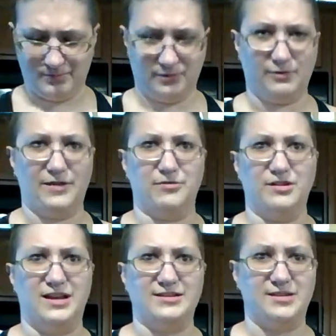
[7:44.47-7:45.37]
rather, the
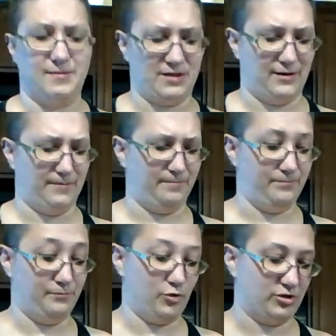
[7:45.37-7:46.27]
last time that I
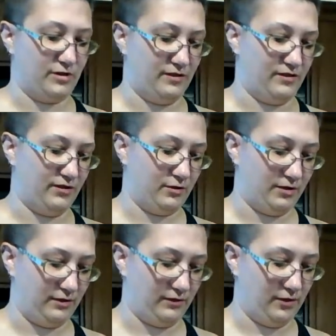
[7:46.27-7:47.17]
worked on this
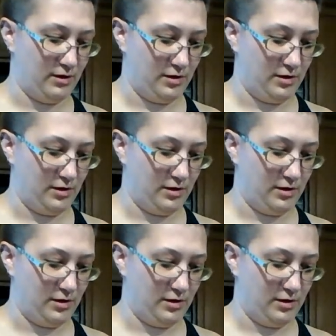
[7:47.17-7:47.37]
series.